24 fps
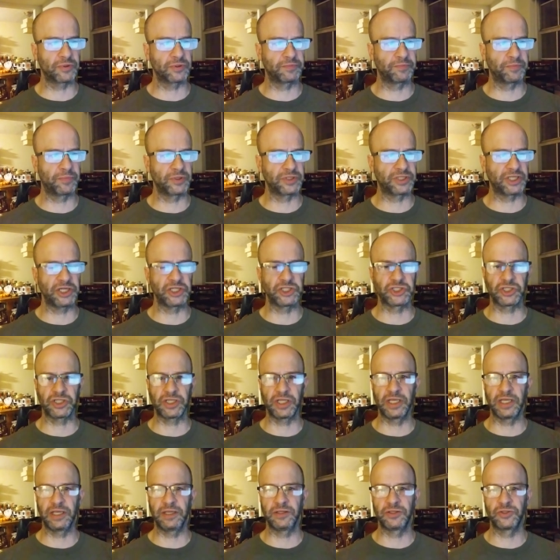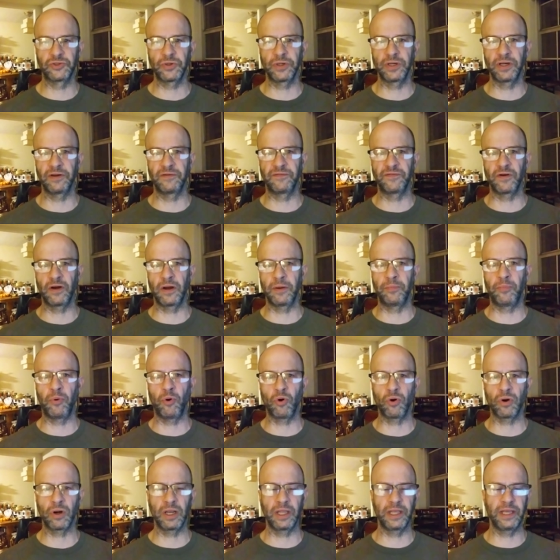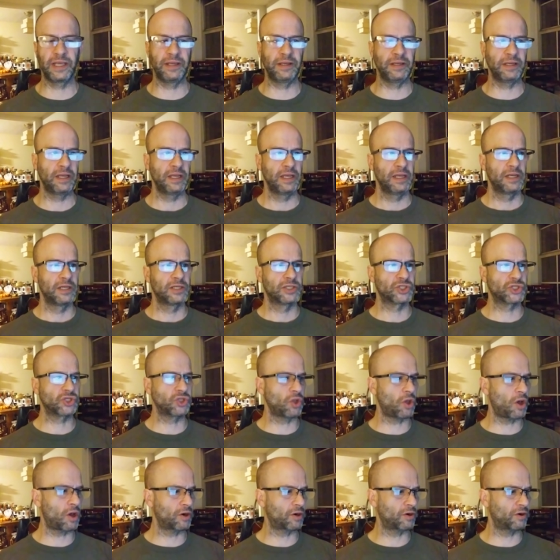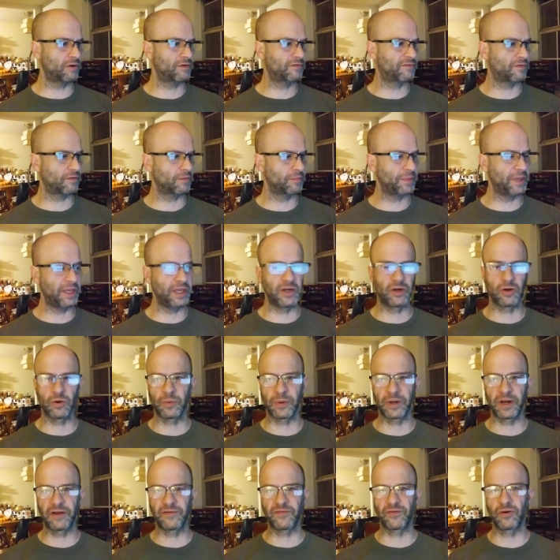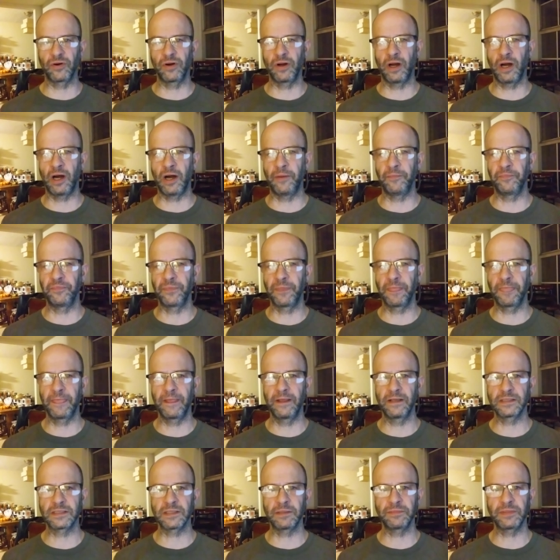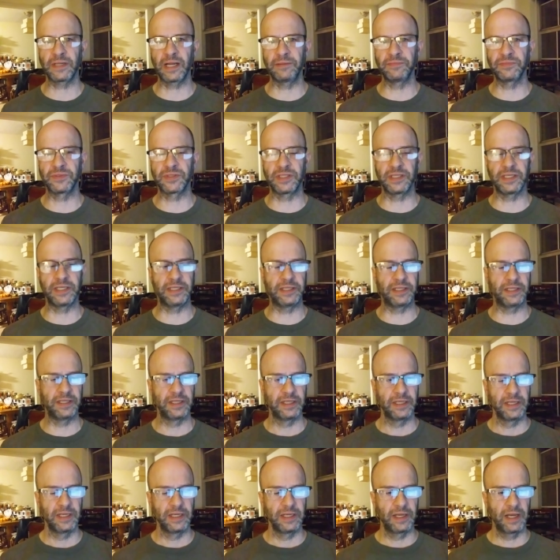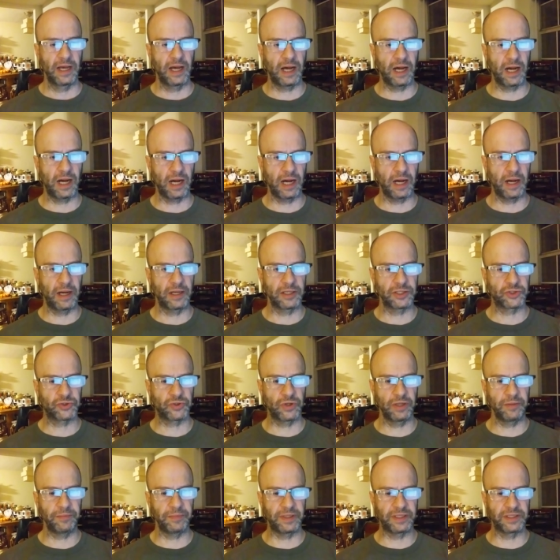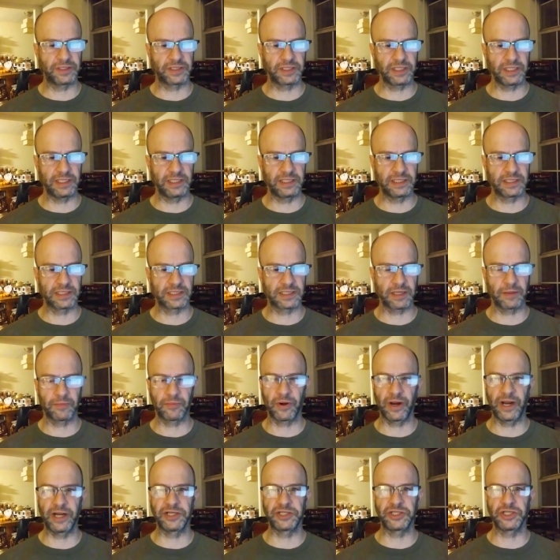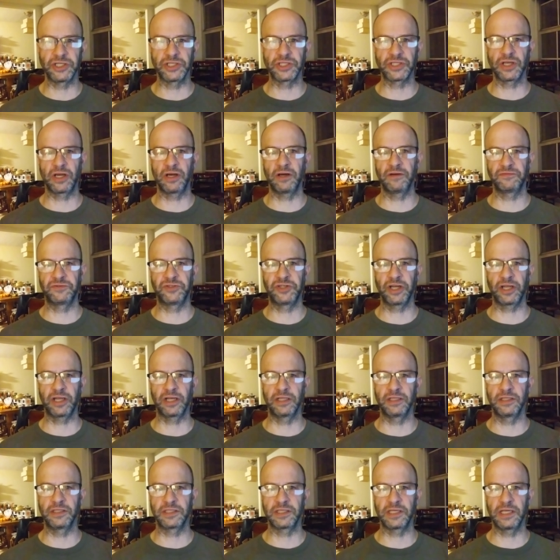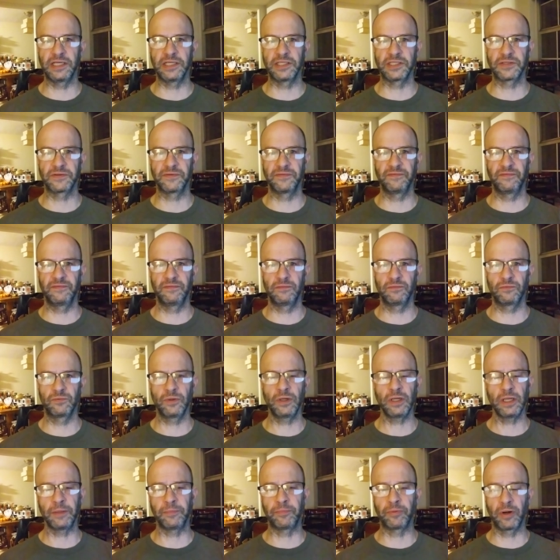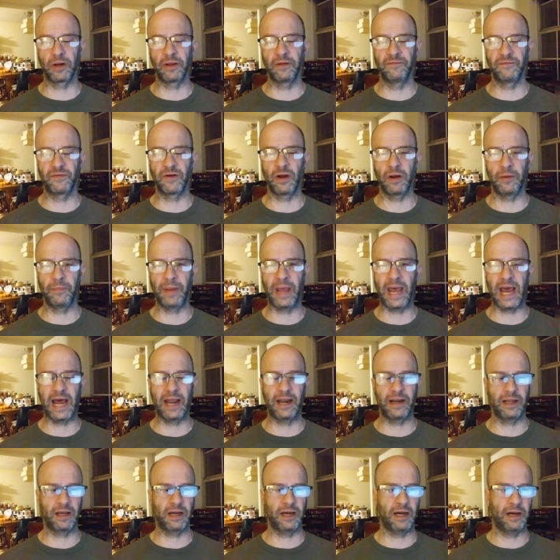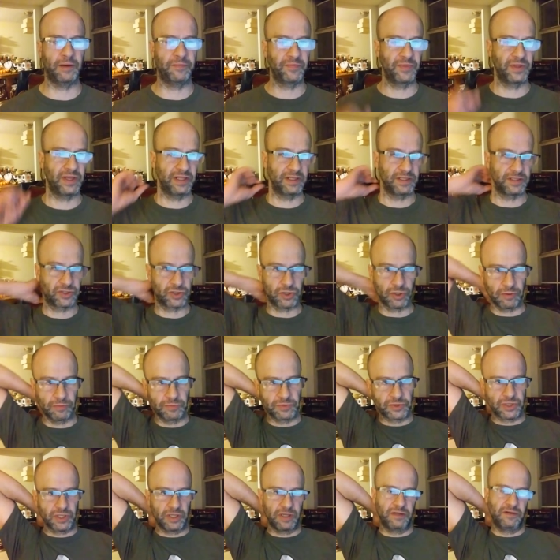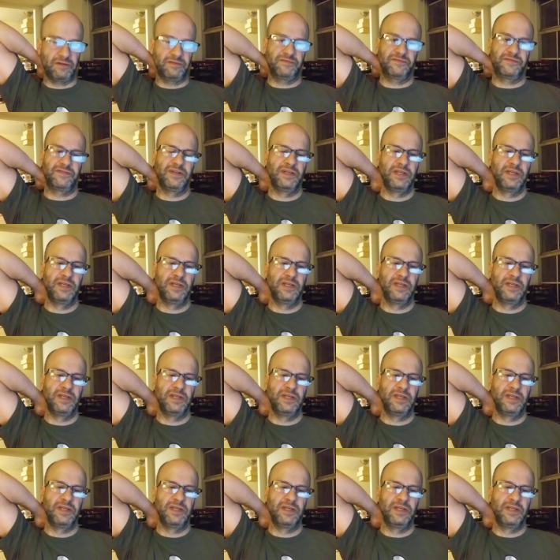potentially treated very poorly, slaughtered for meat or whatever? Um, sometimes the uh, treatment in some ranches of chickens is really pretty very bad um, in terms of